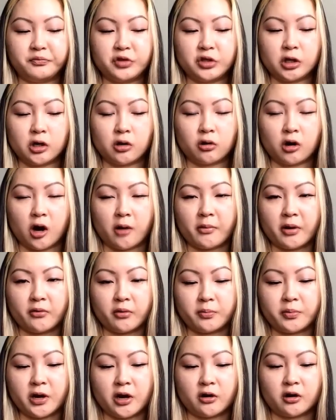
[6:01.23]
you know, got my
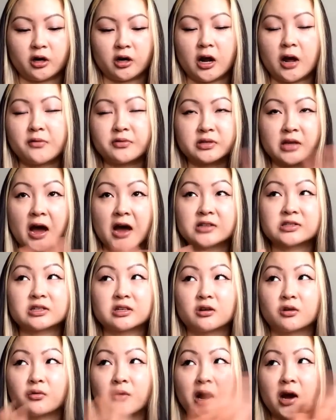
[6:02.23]
repair done, I was
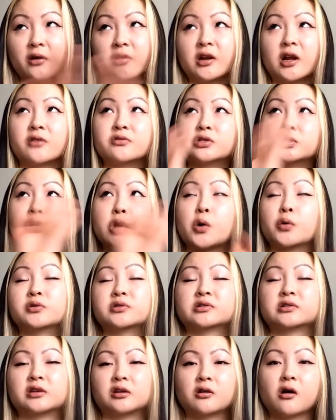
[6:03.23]
asking around and I was
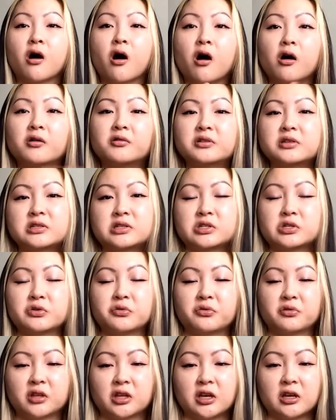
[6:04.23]
noticing all these new
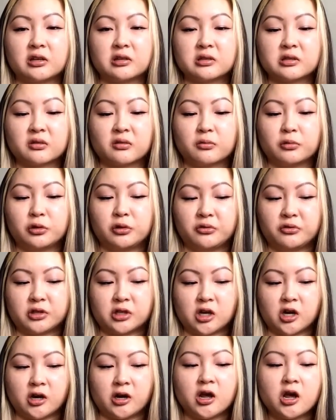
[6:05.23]
things from Louis
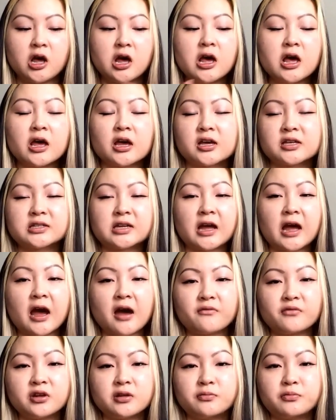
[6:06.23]
Vuitton because I
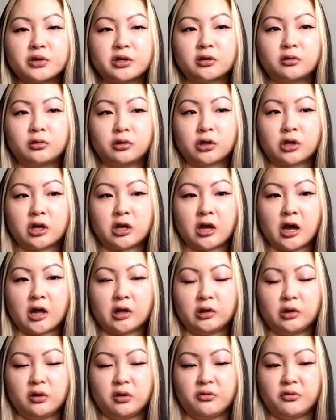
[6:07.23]
haven't been looking
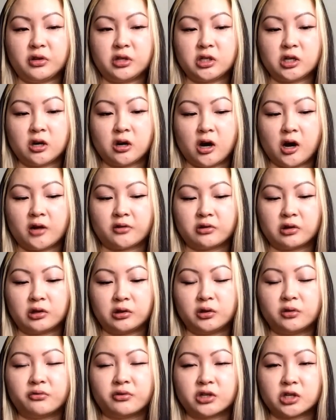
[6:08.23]
at Louis Vuitton, at the
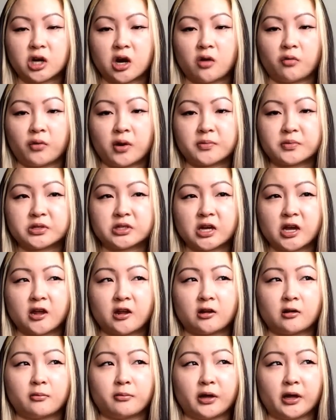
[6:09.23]
Louis Vuitton website
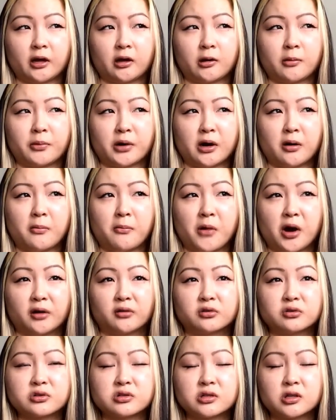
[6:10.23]
in like about a
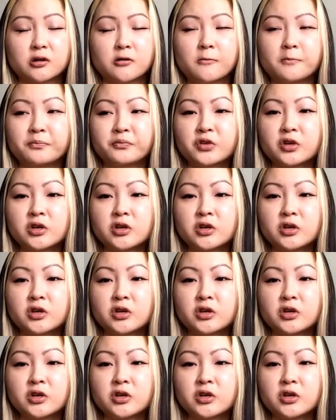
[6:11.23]
month or so,